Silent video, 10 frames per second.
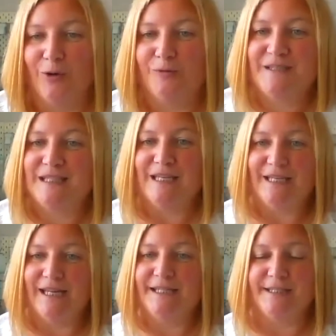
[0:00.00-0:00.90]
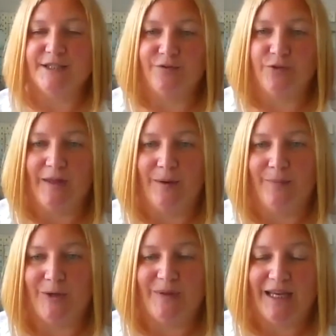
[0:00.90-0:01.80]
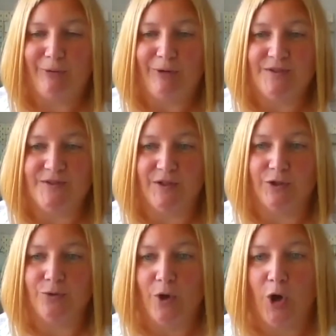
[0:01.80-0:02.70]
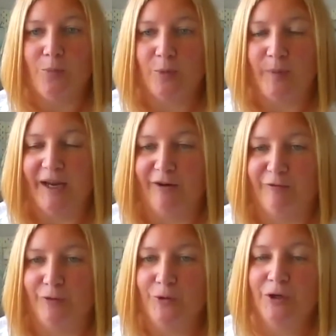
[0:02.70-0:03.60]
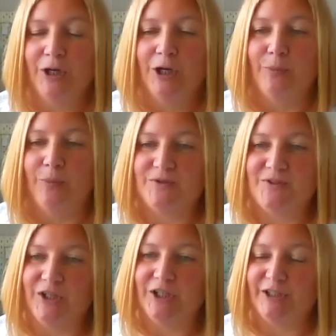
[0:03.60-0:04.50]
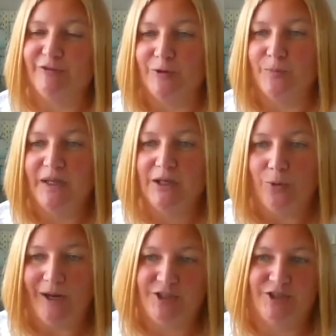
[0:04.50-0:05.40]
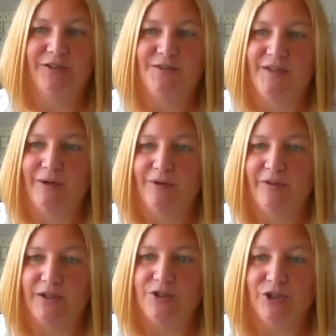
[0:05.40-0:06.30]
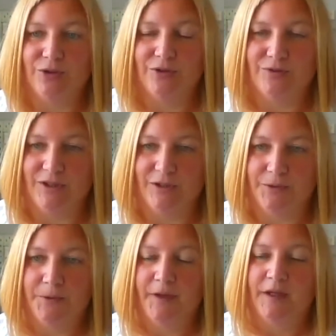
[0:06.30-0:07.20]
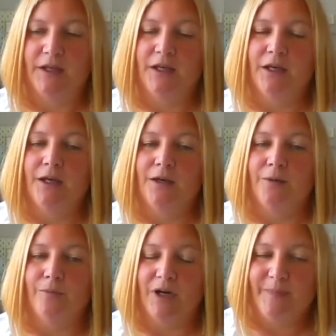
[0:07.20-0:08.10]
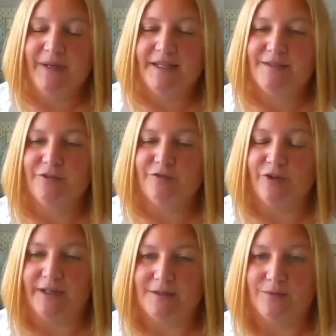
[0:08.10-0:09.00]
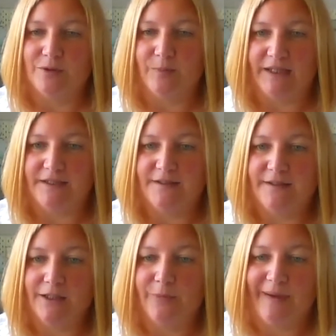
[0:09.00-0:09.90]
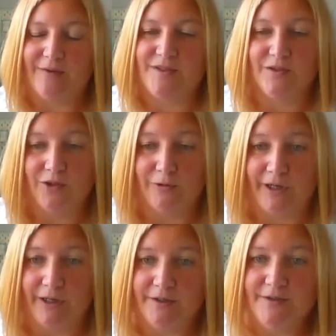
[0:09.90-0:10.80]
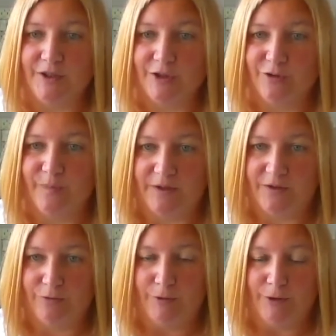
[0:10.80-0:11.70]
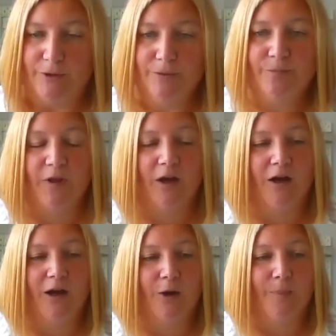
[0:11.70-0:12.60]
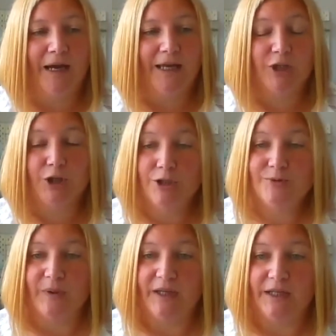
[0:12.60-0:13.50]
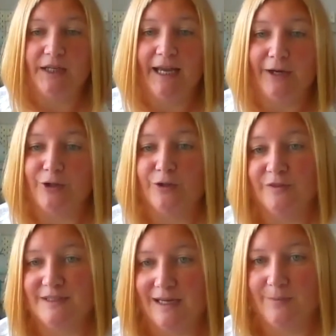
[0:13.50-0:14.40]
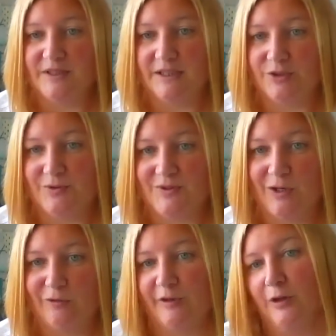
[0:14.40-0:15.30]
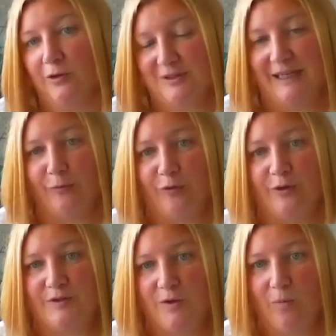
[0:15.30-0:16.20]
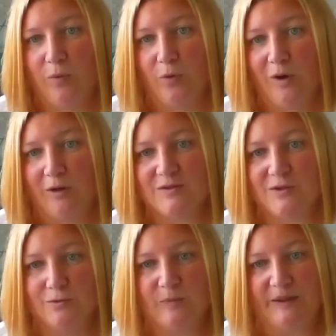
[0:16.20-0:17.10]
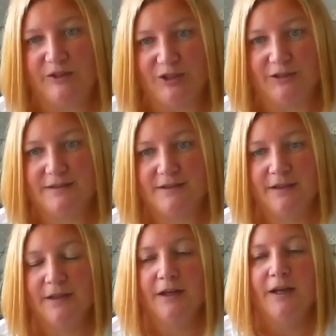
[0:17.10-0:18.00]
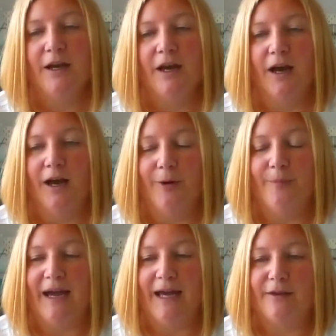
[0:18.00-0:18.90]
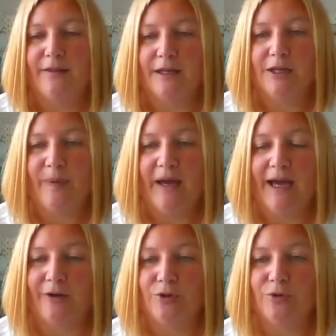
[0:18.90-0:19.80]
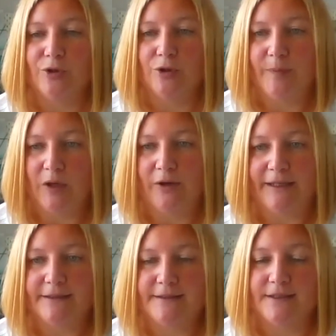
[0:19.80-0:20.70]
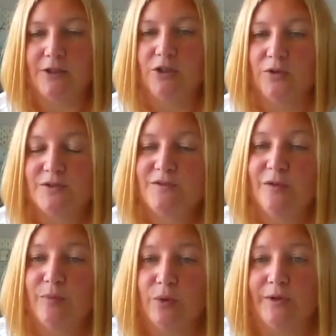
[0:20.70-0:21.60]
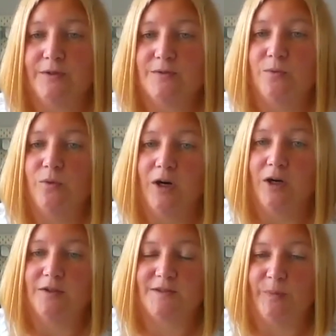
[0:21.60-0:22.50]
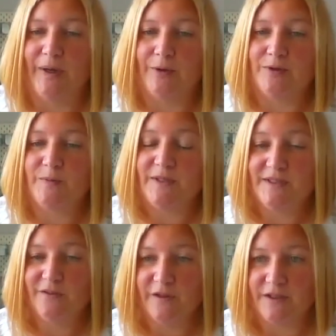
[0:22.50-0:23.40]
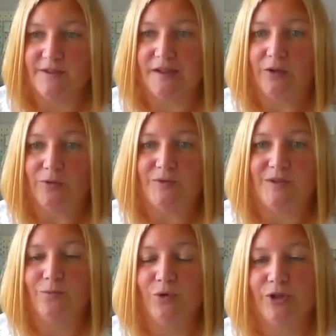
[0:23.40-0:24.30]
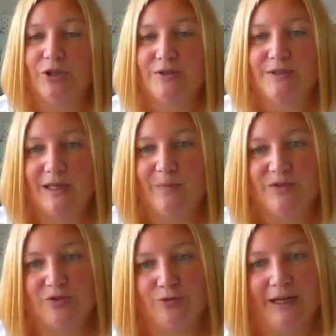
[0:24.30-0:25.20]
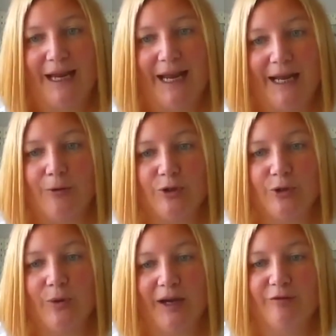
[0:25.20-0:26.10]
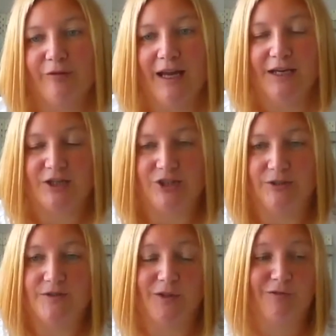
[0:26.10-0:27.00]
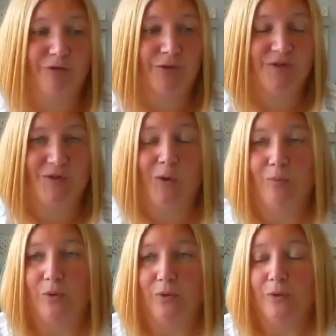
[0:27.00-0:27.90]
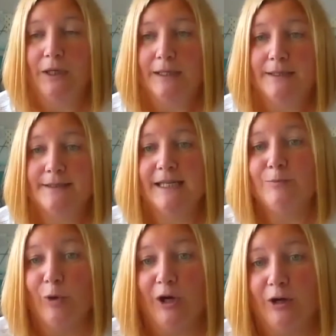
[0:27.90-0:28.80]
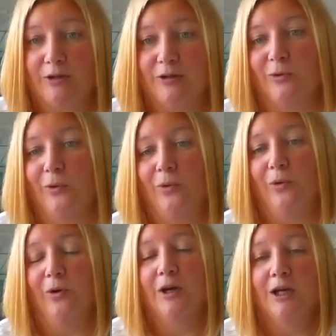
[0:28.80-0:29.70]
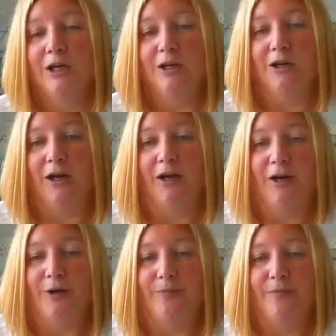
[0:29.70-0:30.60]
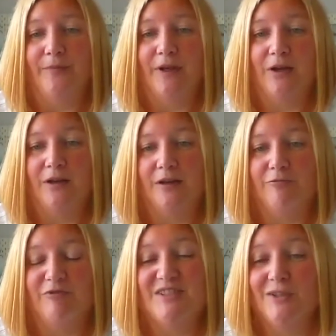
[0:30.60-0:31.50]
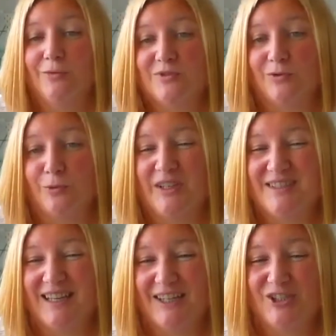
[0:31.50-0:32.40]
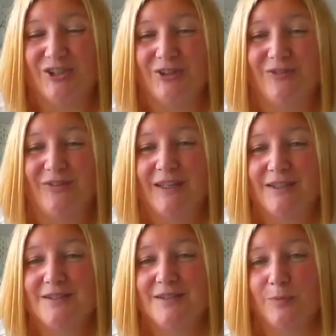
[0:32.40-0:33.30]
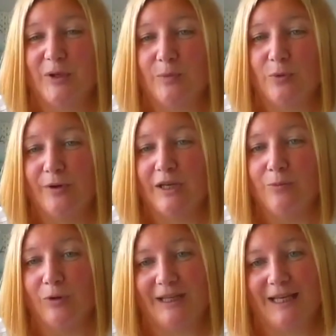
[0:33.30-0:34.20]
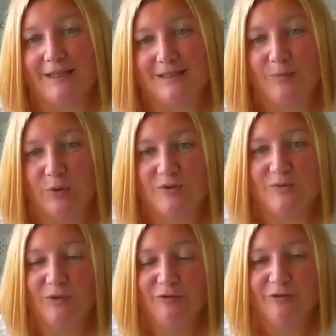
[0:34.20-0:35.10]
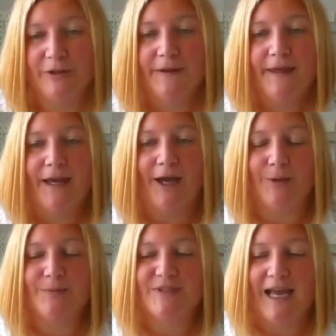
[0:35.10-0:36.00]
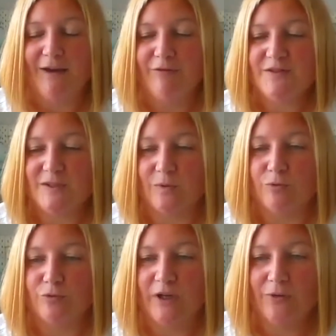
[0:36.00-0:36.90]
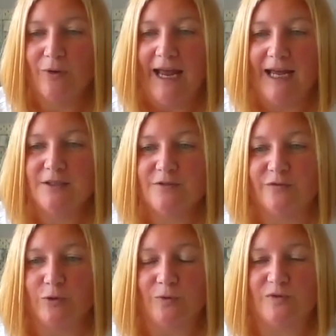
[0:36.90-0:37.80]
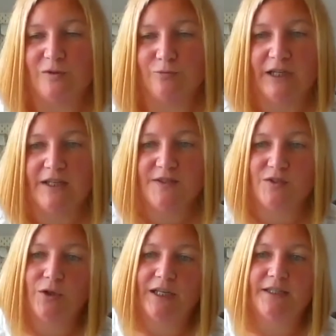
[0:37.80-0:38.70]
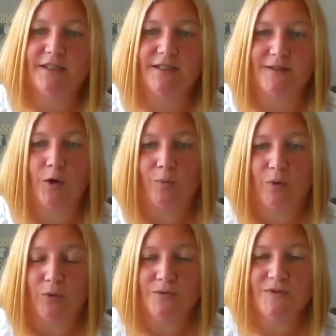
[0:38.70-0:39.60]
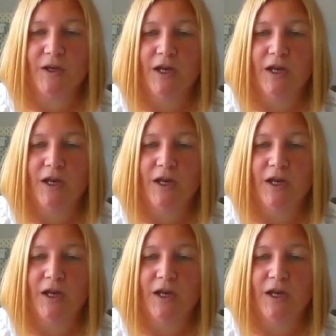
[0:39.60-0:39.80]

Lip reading: Obviously, in any interview, there may be areas that you can't prepare for, but certainly for the big questions, there are things you can do. My piece of advice would be to think about scenarios that you've been through, and it could be how you've adapted yourself in lockdown, for example, while school's been shut. And think about how you can apply it. So lots of employers will ask about specific skills and want you to demonstrate how you have action. So, for example, teamwork or um, result orientation, things that people really want to get to the bottom of. So have some real handful, some really solid examples.